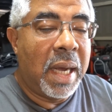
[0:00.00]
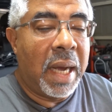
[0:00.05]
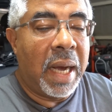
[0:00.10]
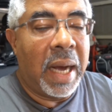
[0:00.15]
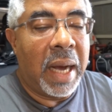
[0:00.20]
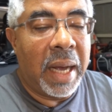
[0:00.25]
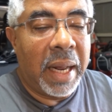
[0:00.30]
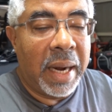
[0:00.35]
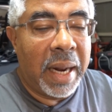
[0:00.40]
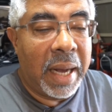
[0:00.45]

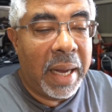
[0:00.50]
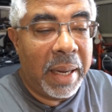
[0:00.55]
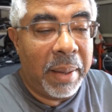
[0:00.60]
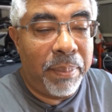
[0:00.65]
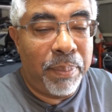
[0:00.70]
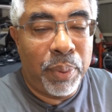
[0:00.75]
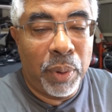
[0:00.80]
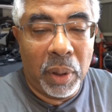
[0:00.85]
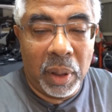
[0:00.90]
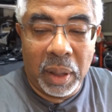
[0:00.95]
and I
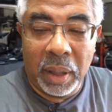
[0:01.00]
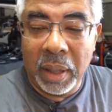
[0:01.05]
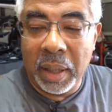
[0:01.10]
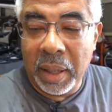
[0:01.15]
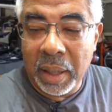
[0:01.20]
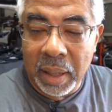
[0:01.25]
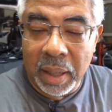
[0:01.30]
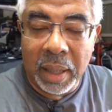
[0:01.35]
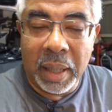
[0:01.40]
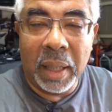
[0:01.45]
pulled
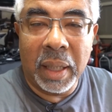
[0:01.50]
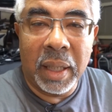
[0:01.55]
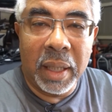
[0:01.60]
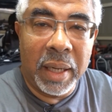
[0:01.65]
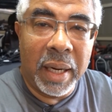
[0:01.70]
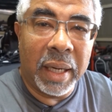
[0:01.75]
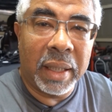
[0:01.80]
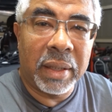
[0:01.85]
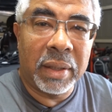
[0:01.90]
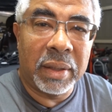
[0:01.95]
the
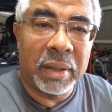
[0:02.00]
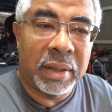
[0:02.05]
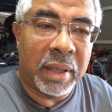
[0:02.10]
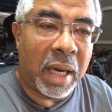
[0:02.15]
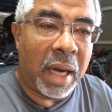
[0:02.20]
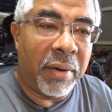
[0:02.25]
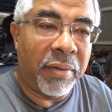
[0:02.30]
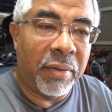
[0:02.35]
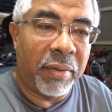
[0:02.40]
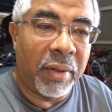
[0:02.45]
connectors
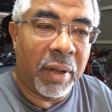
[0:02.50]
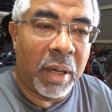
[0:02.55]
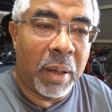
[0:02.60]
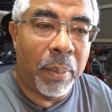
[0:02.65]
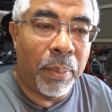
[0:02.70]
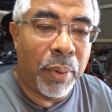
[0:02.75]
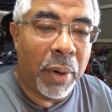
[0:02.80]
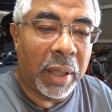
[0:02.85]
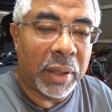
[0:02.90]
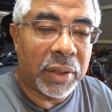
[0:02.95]
off of the
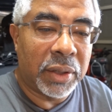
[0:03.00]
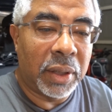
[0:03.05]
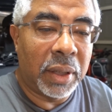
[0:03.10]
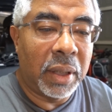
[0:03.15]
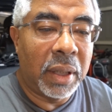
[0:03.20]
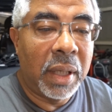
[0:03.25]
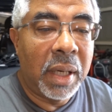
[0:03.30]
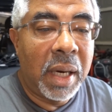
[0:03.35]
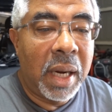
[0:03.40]
compressor